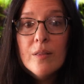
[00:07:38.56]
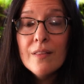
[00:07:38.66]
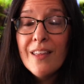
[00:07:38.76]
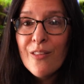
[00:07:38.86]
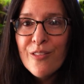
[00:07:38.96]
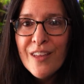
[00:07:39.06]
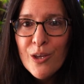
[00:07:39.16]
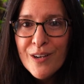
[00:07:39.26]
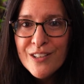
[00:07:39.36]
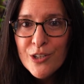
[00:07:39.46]
The other thing
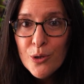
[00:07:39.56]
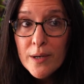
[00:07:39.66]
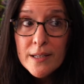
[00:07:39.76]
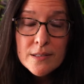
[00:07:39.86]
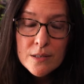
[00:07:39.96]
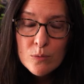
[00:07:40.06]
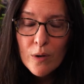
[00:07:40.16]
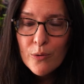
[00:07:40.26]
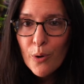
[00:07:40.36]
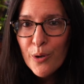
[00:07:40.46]
you can do is,
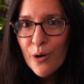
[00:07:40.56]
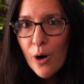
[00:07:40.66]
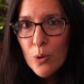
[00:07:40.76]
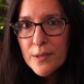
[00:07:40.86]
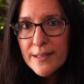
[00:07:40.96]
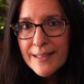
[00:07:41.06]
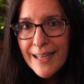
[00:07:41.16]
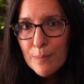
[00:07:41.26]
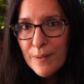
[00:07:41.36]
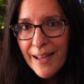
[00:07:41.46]
well, grow your own.
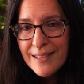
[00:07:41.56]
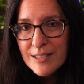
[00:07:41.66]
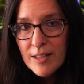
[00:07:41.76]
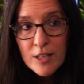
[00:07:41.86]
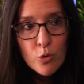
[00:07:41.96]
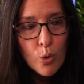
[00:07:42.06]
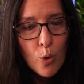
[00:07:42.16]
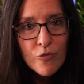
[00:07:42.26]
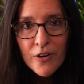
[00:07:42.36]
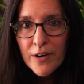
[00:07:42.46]
Get plants that
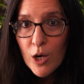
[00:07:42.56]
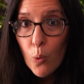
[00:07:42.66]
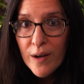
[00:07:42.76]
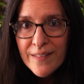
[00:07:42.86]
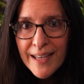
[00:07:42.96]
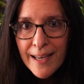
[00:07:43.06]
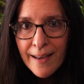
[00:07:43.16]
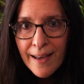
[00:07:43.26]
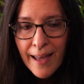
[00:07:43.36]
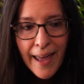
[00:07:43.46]
grow very quickly,
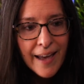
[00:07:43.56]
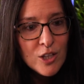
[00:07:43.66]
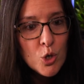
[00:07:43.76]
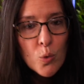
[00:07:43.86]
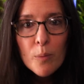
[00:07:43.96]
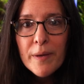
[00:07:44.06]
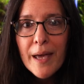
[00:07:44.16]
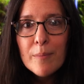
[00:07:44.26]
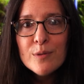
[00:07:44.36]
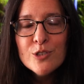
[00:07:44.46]
and you will be
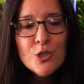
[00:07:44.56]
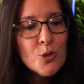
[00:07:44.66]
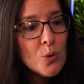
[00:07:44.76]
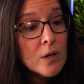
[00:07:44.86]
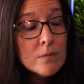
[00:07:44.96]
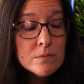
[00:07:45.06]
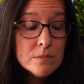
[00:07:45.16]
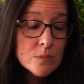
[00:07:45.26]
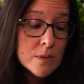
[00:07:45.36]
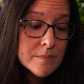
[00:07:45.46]
able to,
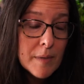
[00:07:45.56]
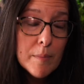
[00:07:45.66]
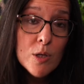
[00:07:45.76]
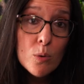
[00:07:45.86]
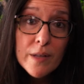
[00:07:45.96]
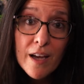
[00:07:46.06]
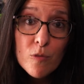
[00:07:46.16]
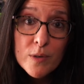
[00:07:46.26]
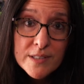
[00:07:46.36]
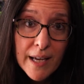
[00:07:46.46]
well, maybe you only have
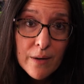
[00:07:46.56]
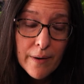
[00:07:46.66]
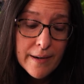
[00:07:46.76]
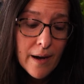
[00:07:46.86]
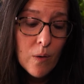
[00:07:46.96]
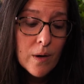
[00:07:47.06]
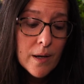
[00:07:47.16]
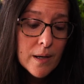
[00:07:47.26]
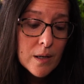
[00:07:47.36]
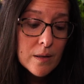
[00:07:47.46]
one tank right now.
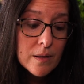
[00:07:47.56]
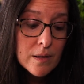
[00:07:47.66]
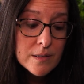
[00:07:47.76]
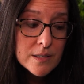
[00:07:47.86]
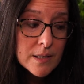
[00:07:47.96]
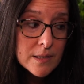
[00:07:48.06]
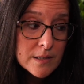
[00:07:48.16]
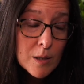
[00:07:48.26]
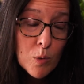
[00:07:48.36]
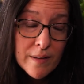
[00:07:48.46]
It's
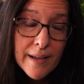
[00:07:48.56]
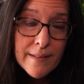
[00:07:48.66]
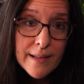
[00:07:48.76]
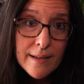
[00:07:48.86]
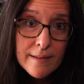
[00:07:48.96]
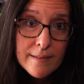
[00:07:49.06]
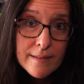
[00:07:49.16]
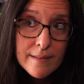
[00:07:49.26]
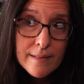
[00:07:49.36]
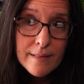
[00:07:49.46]
somewhat likely
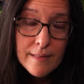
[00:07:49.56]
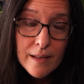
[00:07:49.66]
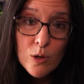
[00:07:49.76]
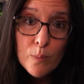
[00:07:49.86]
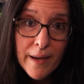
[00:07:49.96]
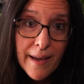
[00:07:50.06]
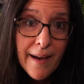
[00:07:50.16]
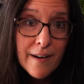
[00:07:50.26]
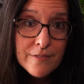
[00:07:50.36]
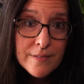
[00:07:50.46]
that you may
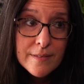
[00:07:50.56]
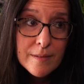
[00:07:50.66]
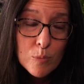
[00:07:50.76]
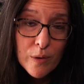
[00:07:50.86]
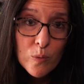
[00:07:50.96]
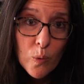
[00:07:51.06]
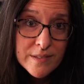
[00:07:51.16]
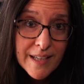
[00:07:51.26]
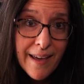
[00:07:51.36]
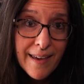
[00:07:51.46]
have more than
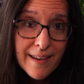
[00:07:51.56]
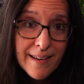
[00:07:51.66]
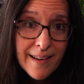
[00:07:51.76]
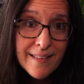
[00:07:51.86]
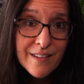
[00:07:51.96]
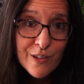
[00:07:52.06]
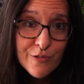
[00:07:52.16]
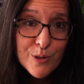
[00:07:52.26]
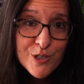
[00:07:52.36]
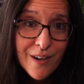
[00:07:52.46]
one tank in the near
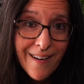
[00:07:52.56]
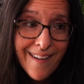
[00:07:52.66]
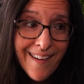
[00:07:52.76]
future.